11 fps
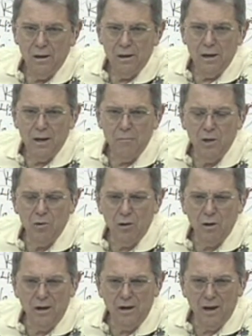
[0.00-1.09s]
And Bill
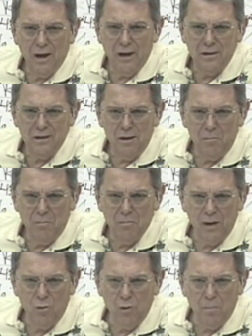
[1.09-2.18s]
Clinton liked him.
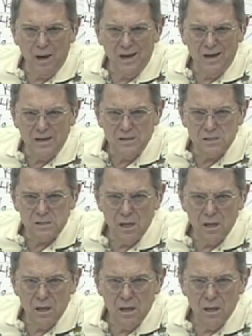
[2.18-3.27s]
They were buddies.
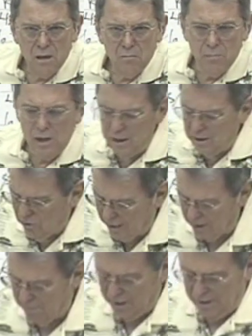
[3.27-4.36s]
Billy
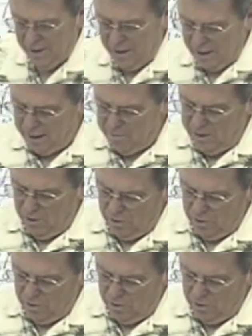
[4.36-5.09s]
Graham and Bill